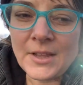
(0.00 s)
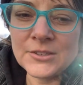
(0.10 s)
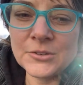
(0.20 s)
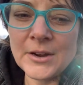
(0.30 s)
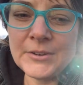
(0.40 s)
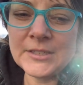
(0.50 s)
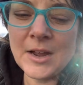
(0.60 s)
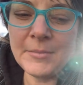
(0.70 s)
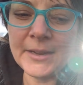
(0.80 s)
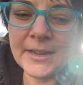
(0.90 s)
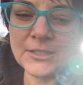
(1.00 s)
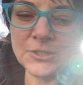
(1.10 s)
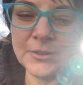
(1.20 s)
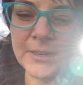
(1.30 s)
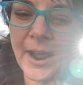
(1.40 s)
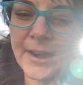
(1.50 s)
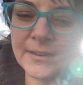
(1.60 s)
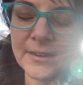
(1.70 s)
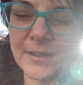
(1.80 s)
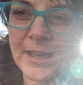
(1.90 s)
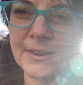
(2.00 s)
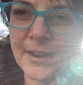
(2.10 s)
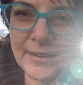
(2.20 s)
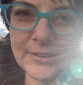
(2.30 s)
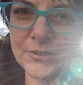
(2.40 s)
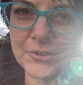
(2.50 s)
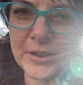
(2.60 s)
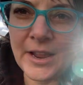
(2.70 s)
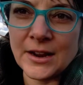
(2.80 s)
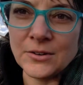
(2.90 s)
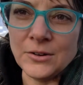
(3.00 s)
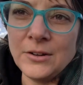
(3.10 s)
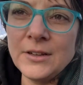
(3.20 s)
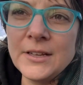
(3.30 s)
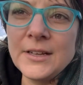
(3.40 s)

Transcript: So every time I get to a nine, uh, that ninety degree angle,